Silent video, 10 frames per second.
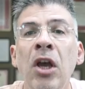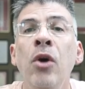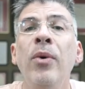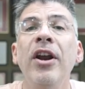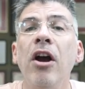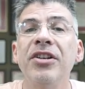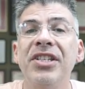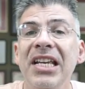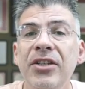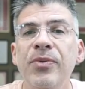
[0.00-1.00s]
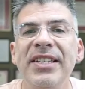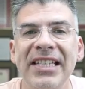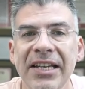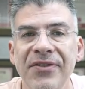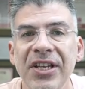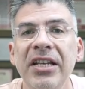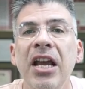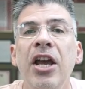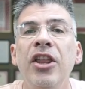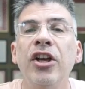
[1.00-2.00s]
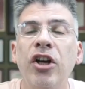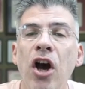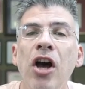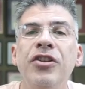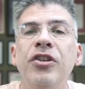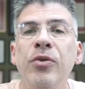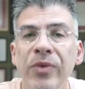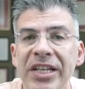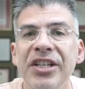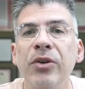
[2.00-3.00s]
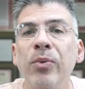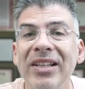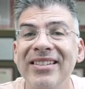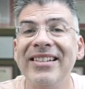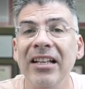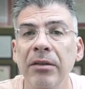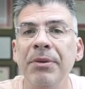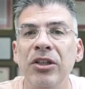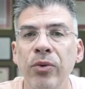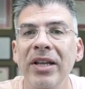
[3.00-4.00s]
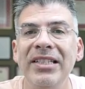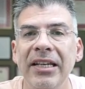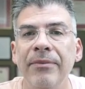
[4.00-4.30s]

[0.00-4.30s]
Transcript: When R six receives it, the cost to reach it will still be twenty.